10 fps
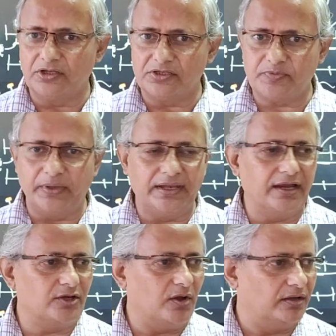spinning
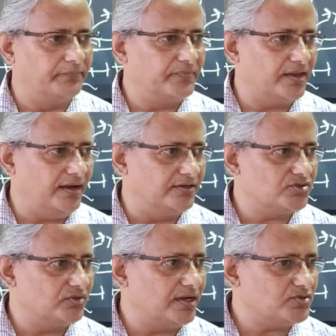at all, right?
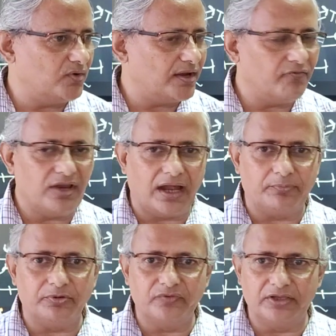So that's what will
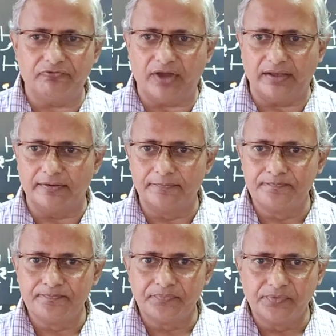happen with the fan,
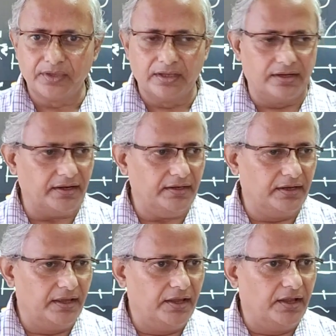
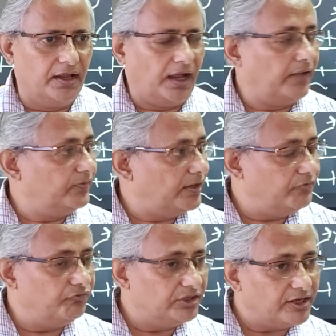right? And
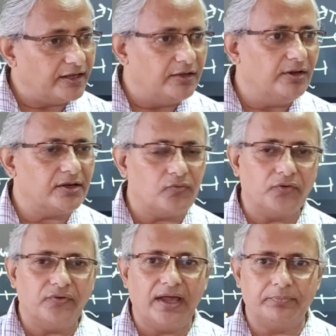then with the regulator,
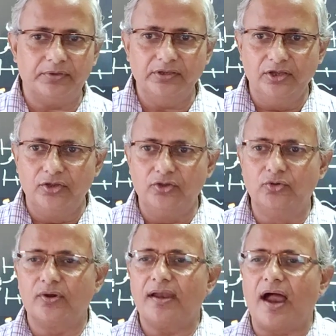what will happen?
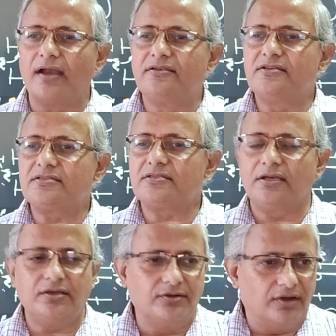You can adjust
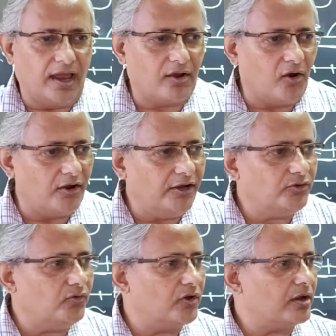it according
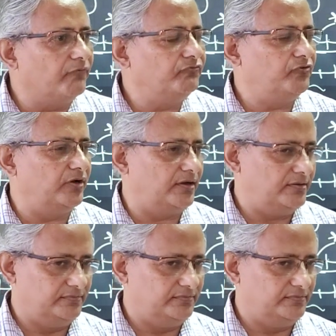to your comfort,